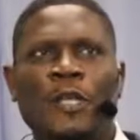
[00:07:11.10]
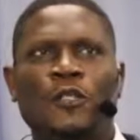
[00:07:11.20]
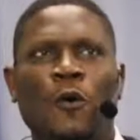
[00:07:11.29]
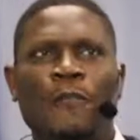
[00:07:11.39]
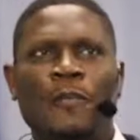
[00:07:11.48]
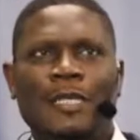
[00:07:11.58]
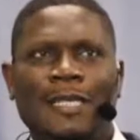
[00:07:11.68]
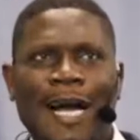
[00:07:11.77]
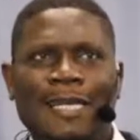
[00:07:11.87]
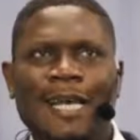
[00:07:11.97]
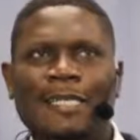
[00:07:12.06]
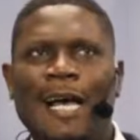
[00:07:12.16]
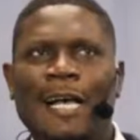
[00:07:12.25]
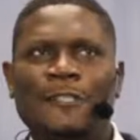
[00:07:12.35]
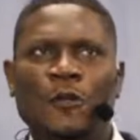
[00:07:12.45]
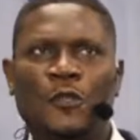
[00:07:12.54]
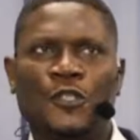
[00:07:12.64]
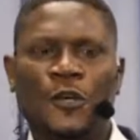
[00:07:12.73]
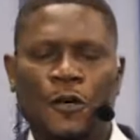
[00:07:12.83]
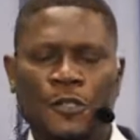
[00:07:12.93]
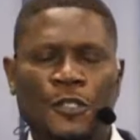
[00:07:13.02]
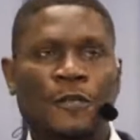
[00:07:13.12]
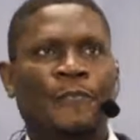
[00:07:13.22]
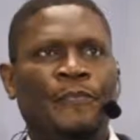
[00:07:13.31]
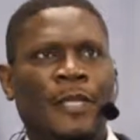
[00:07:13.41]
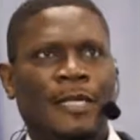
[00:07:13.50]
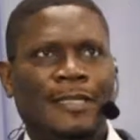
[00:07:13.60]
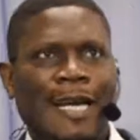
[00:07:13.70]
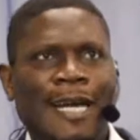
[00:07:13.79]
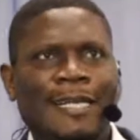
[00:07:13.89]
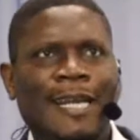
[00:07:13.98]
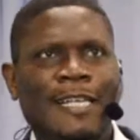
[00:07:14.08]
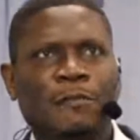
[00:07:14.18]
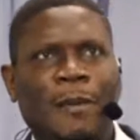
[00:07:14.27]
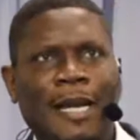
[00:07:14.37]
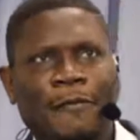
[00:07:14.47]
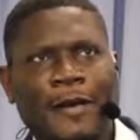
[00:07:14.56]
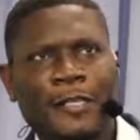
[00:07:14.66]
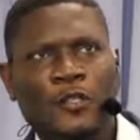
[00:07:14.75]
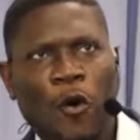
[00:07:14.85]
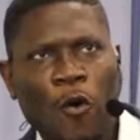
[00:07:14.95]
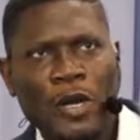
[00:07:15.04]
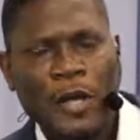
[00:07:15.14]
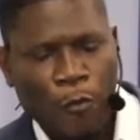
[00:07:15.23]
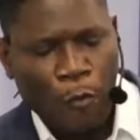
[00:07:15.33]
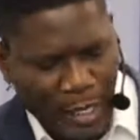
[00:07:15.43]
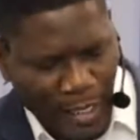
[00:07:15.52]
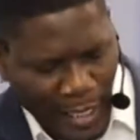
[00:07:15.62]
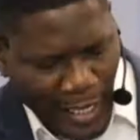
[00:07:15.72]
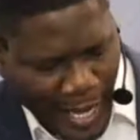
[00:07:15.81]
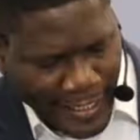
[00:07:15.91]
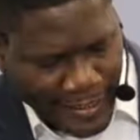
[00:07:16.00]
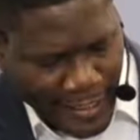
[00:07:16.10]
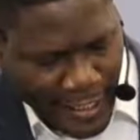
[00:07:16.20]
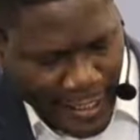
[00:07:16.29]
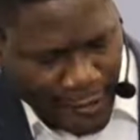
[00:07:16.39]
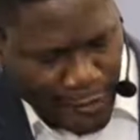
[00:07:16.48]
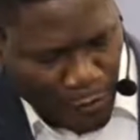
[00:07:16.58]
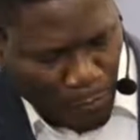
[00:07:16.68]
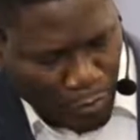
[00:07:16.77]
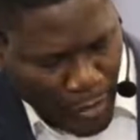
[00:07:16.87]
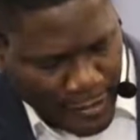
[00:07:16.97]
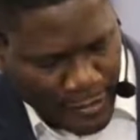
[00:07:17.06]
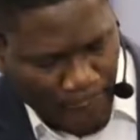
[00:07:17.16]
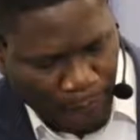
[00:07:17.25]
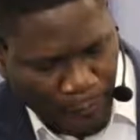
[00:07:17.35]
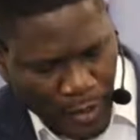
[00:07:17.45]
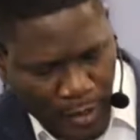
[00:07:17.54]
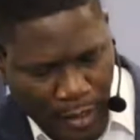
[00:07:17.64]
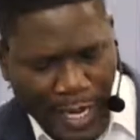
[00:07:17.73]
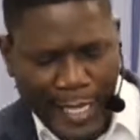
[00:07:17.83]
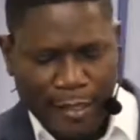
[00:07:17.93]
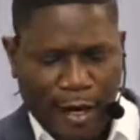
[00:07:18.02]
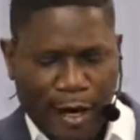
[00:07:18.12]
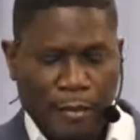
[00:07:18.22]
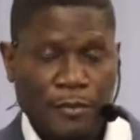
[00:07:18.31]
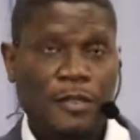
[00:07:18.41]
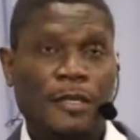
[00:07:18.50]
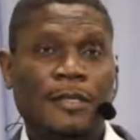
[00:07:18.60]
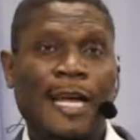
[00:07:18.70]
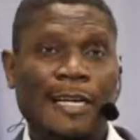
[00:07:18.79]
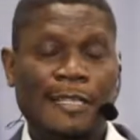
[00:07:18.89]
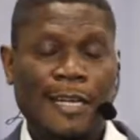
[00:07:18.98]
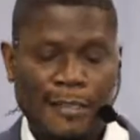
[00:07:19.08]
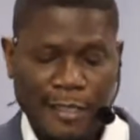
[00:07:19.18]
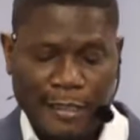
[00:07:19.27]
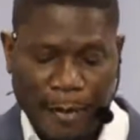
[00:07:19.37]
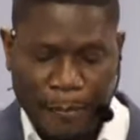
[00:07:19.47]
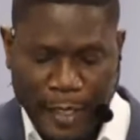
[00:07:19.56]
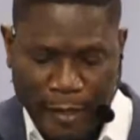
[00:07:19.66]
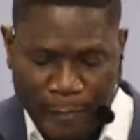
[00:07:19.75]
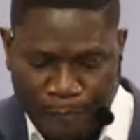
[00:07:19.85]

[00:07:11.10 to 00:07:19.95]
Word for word: So darkness has no source. Darkness manifests only when light is present. Light comes, darkness disappears.